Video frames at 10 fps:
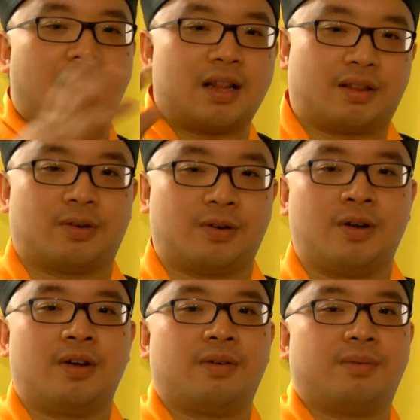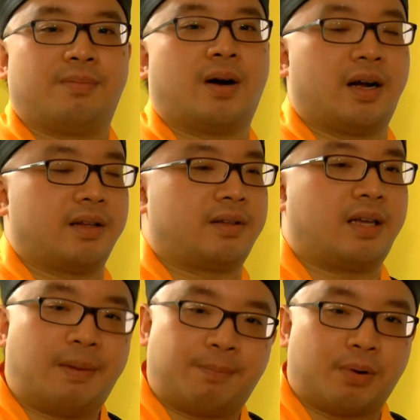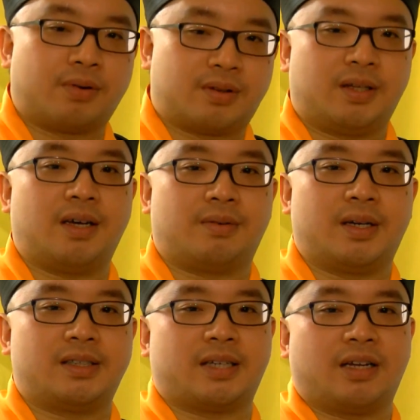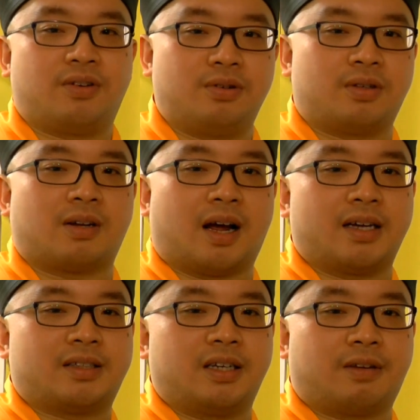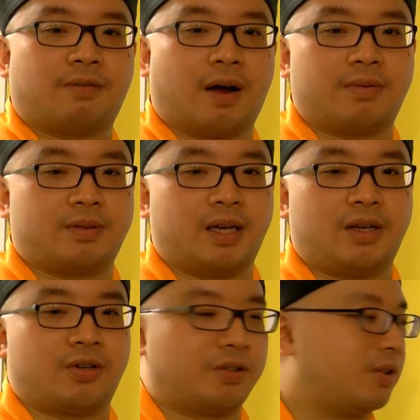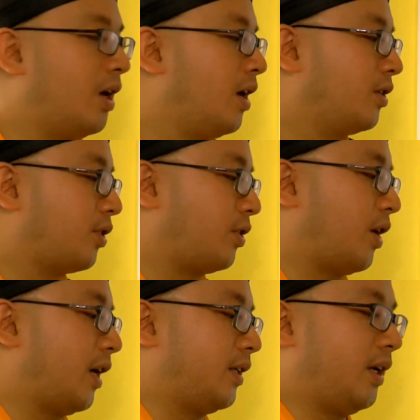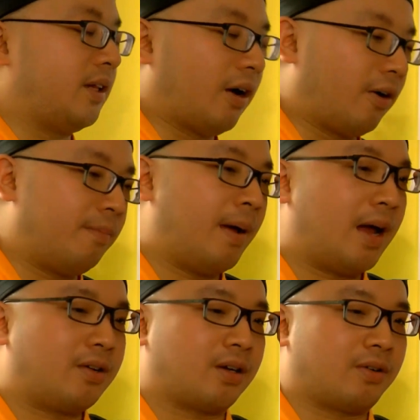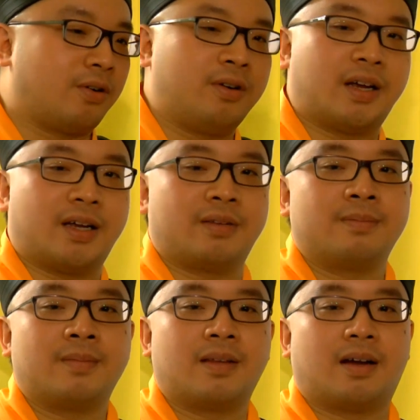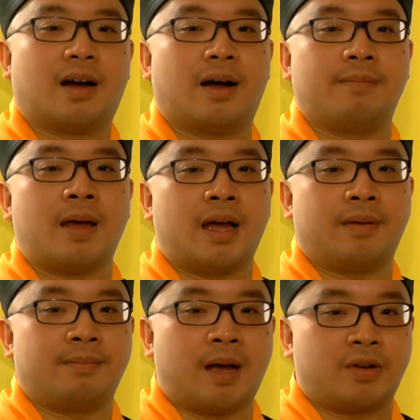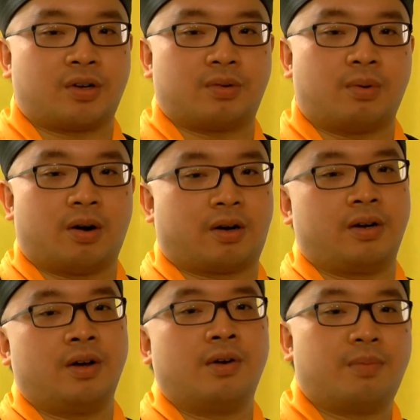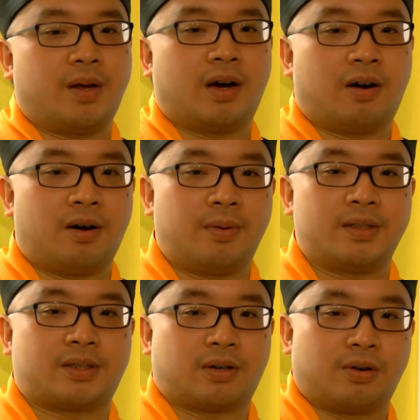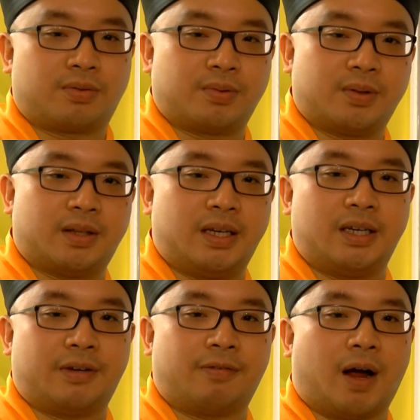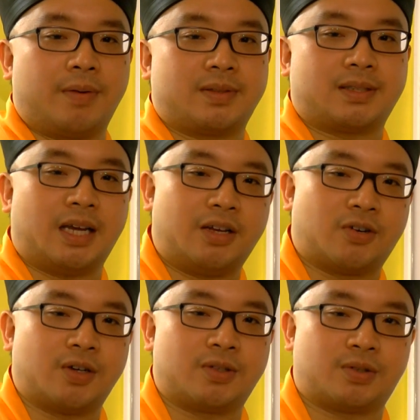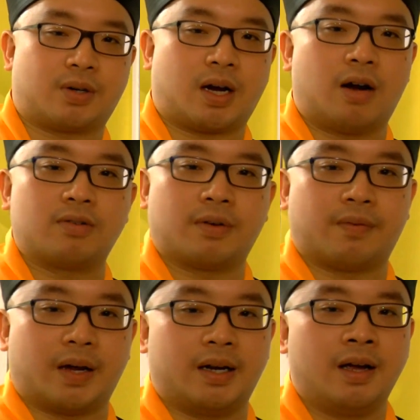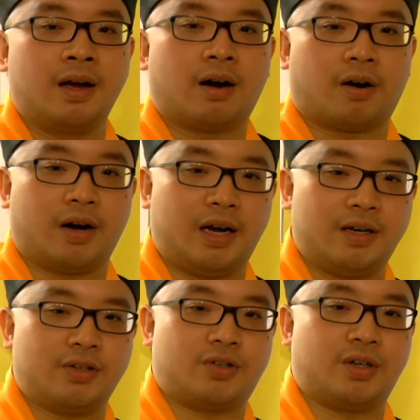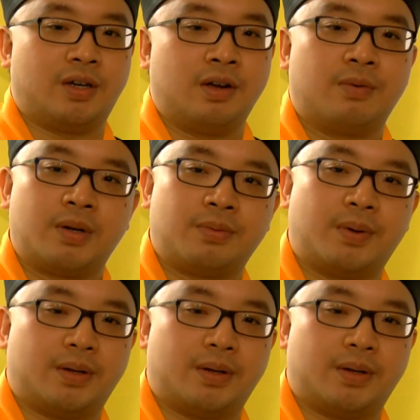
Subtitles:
other deeper theories that utilize these 5 stages, such as in our magic learning, magic work. We always go through these 5 stages to cultivate our energy, which